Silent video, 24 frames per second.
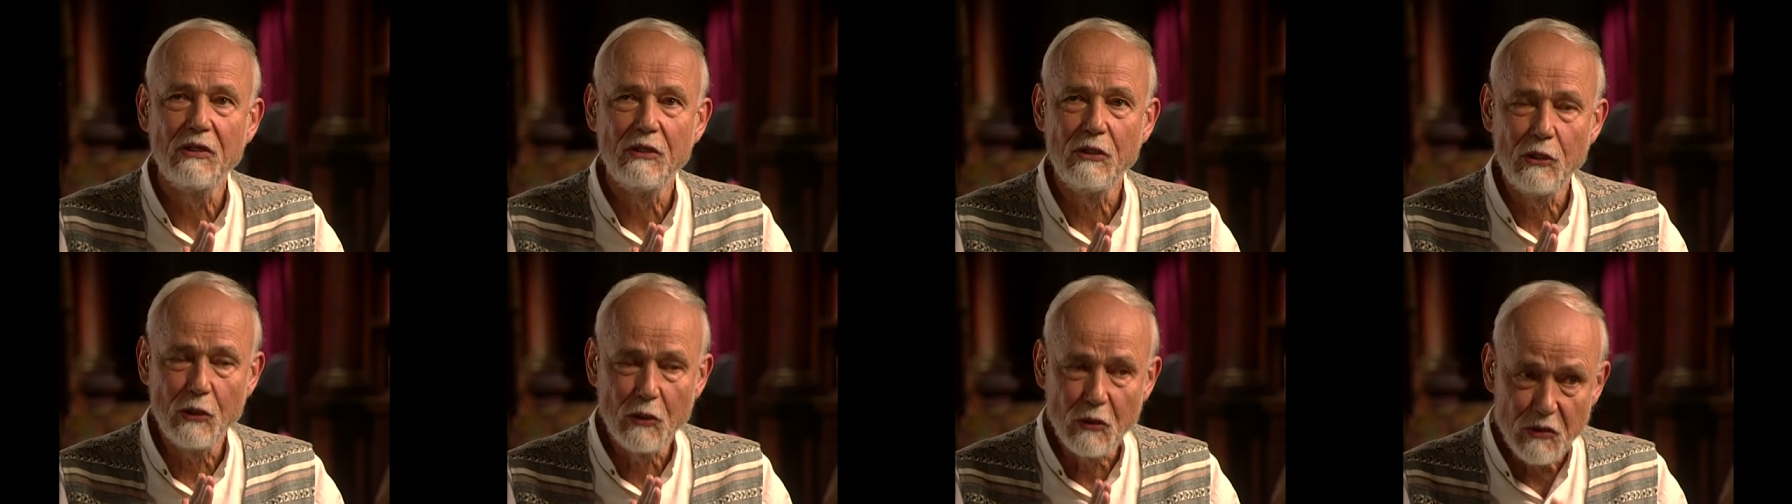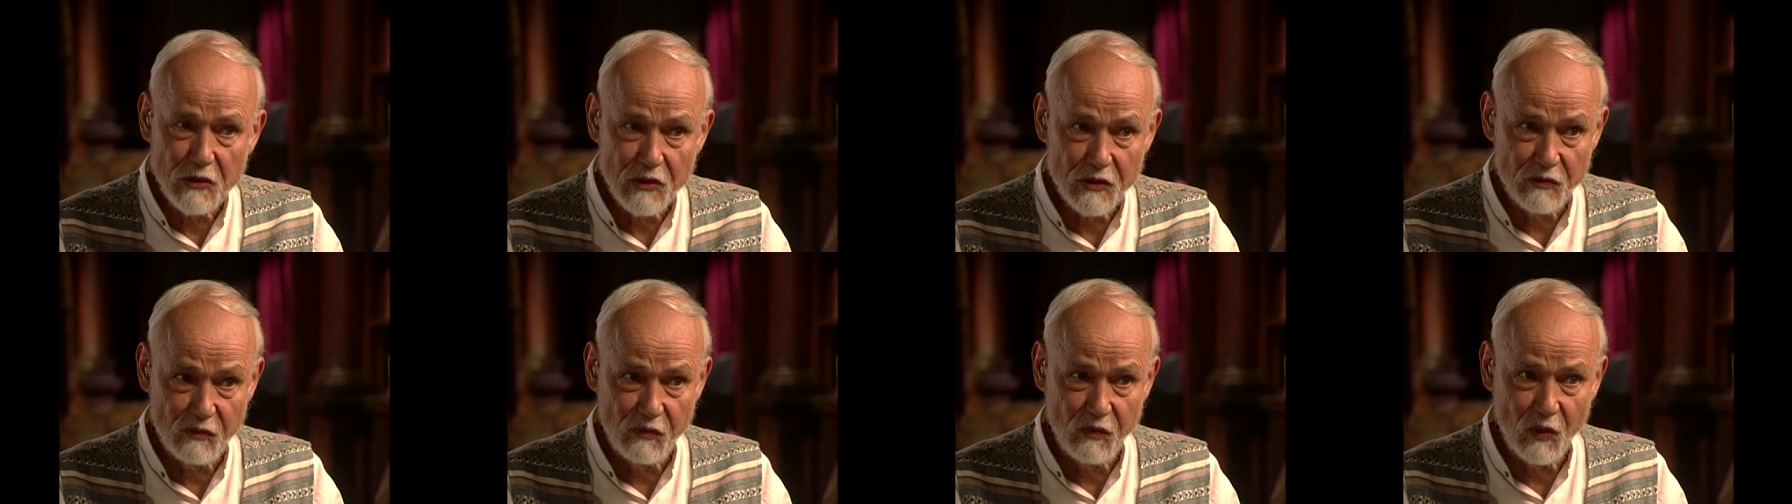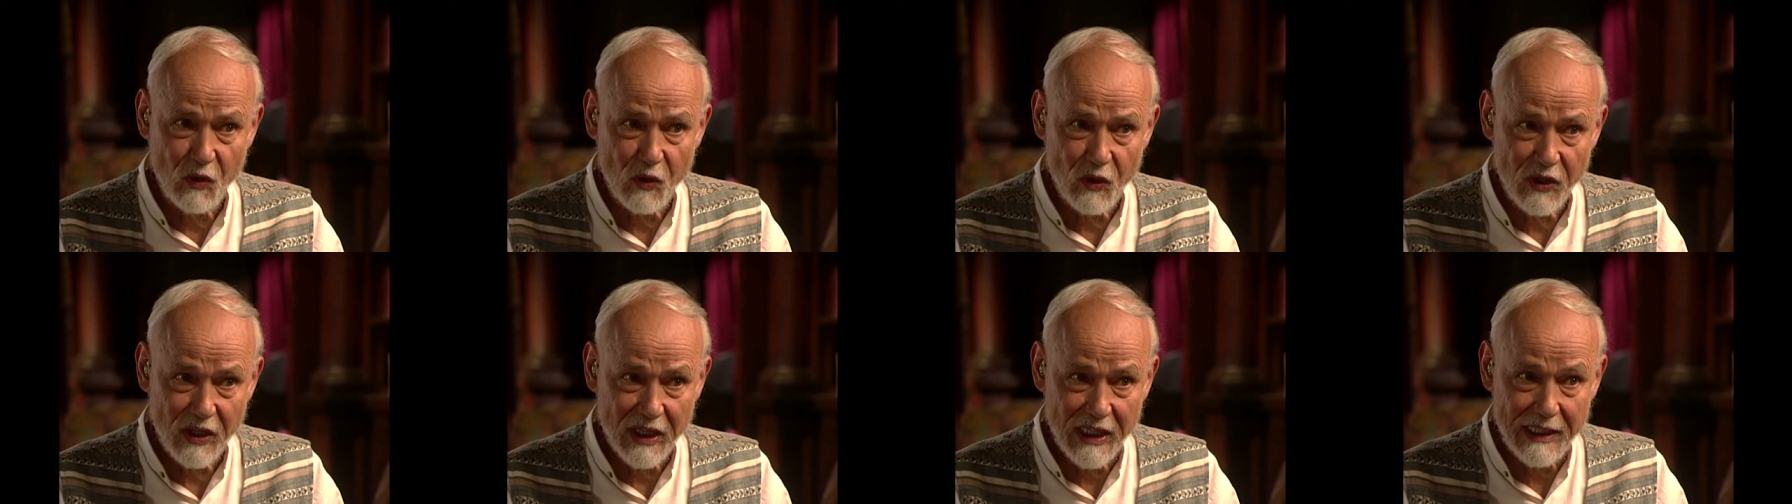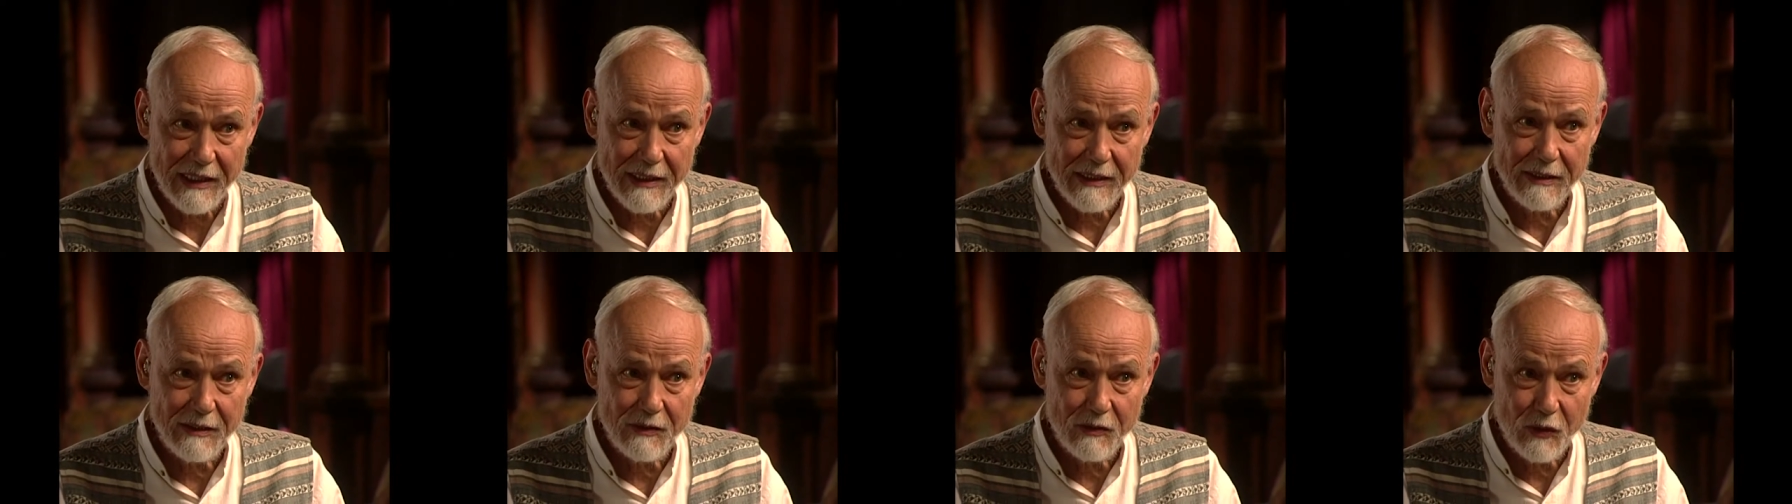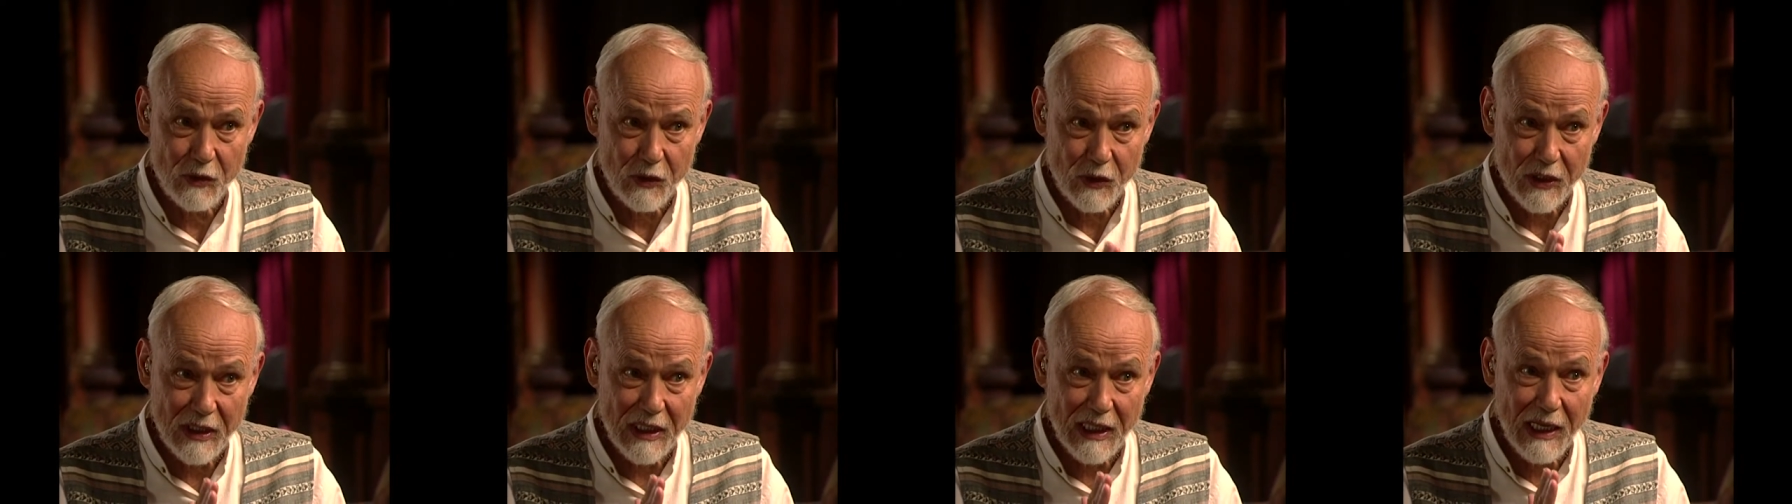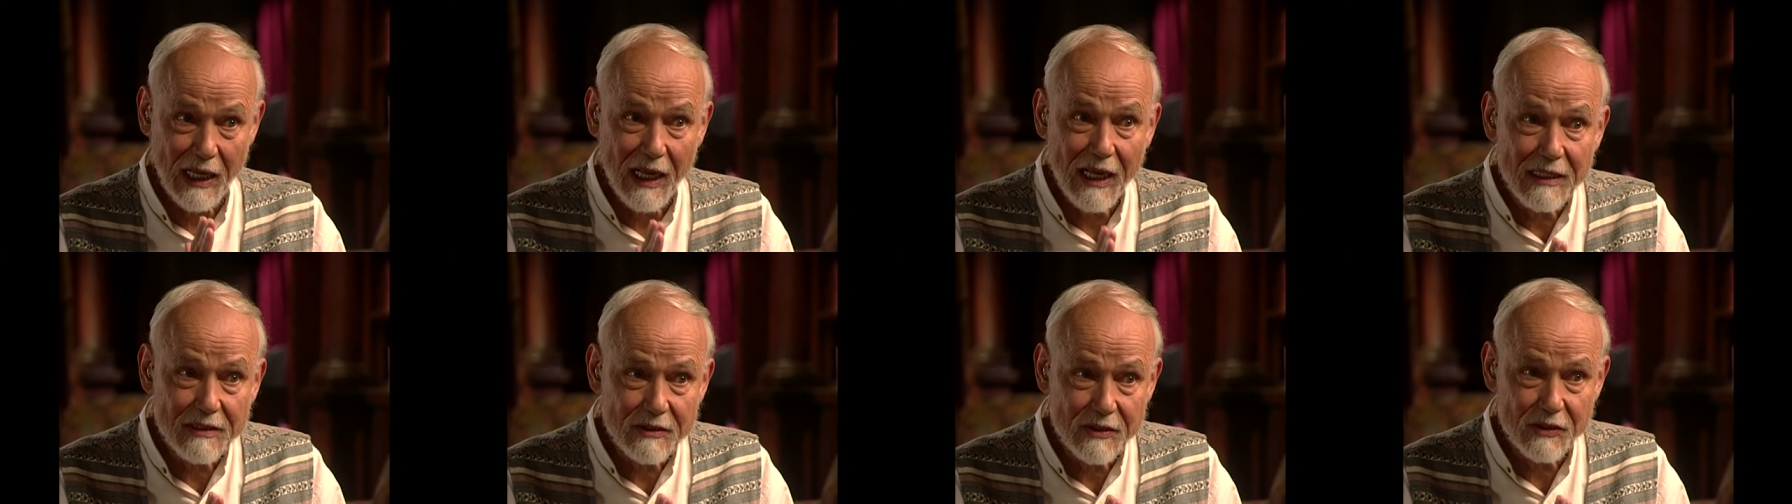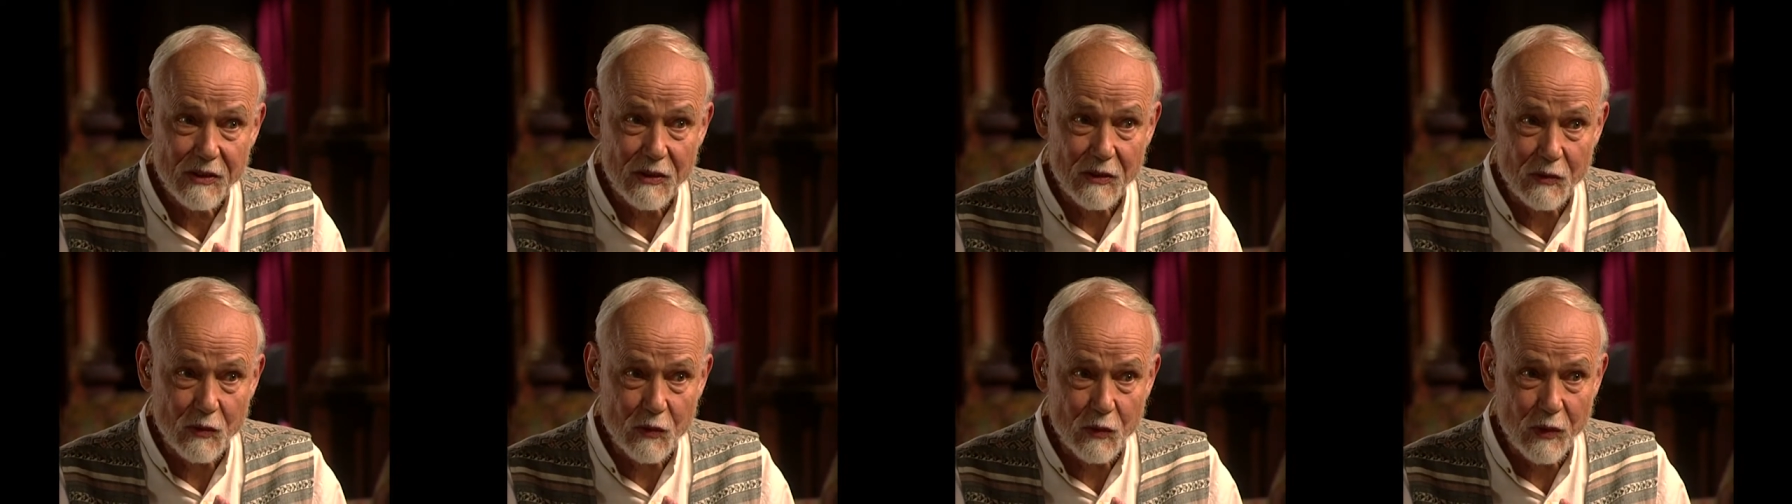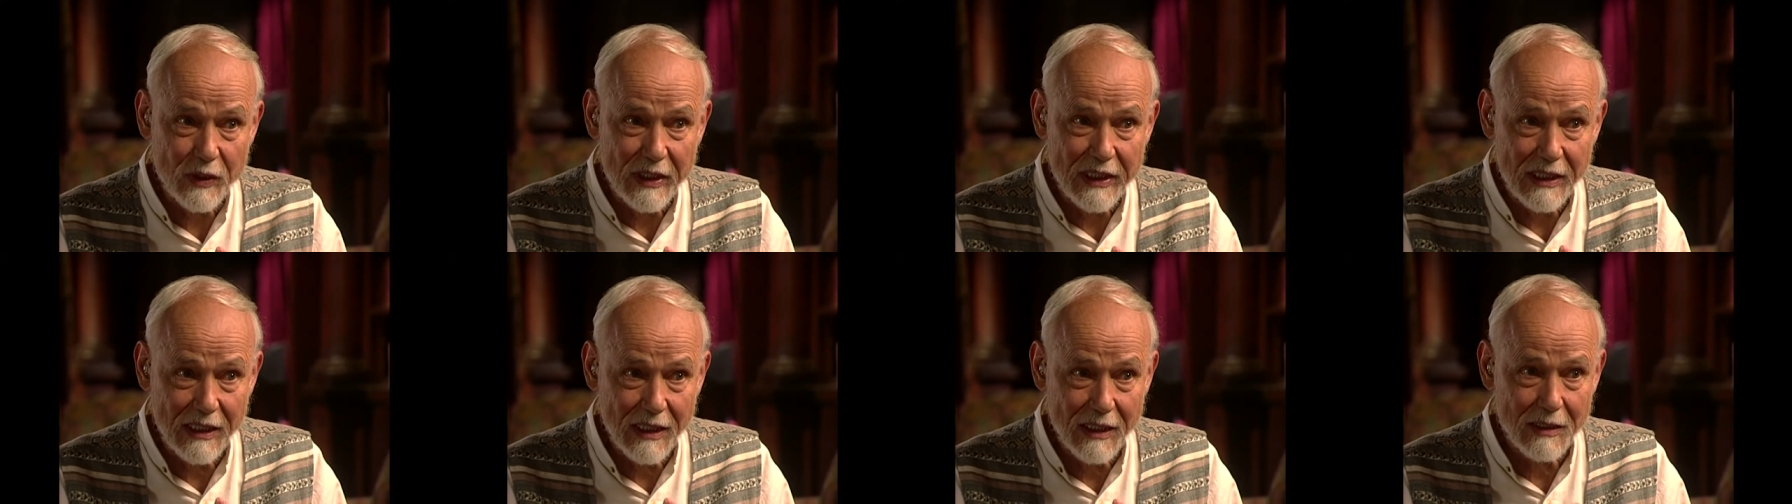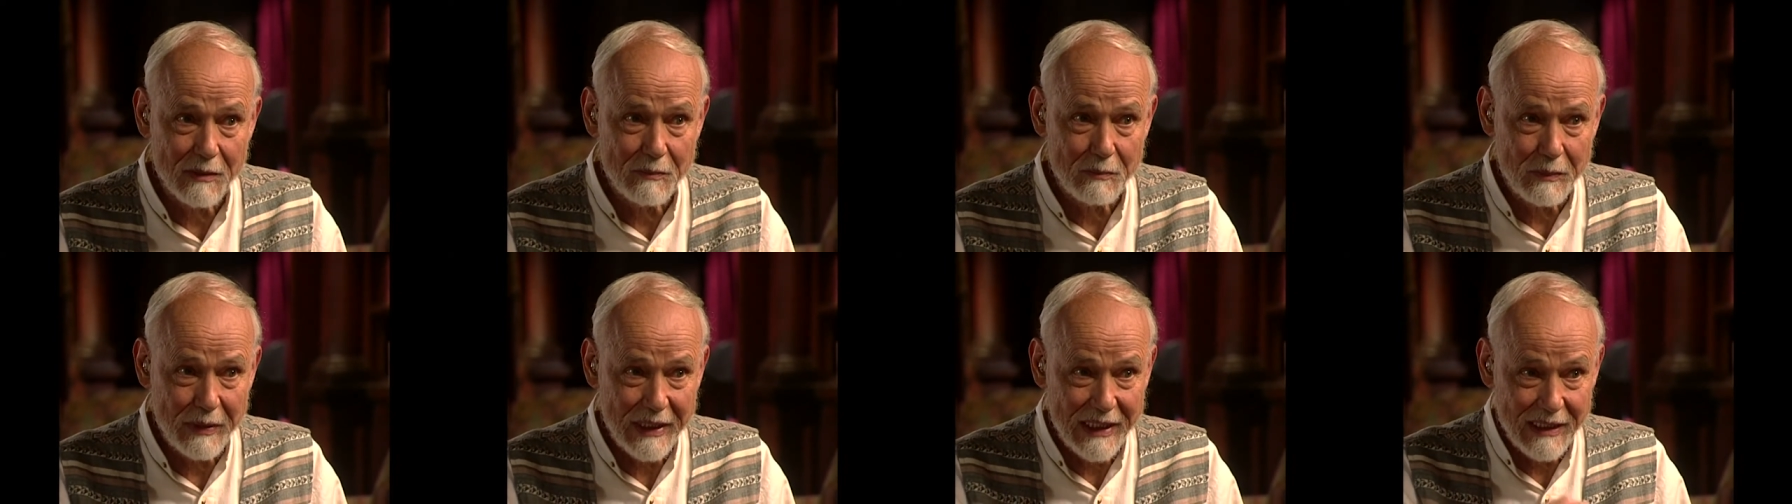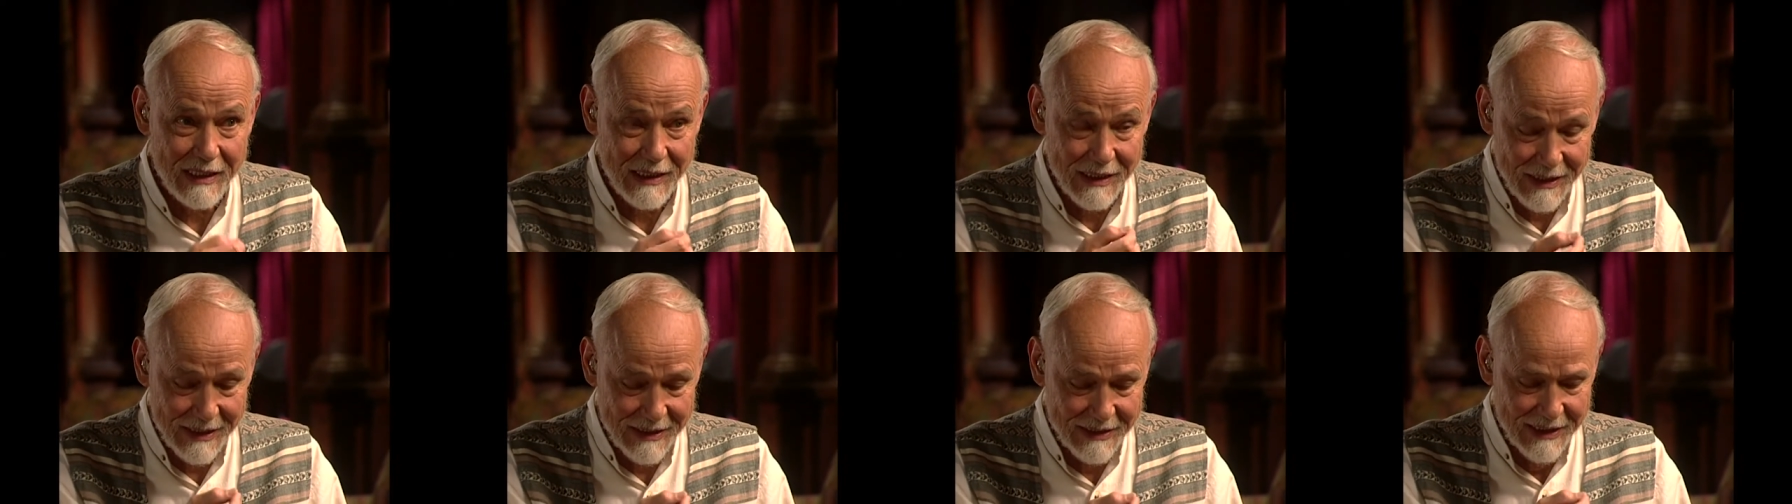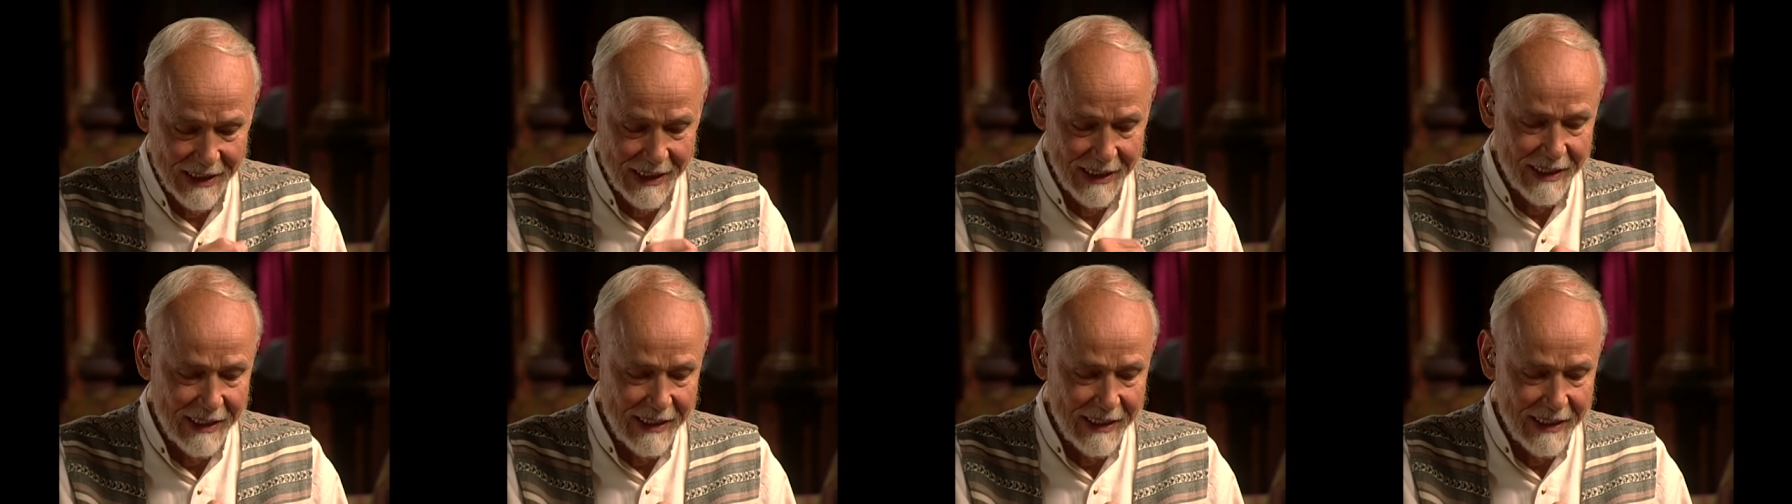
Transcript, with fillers: useful thing to concentrate on because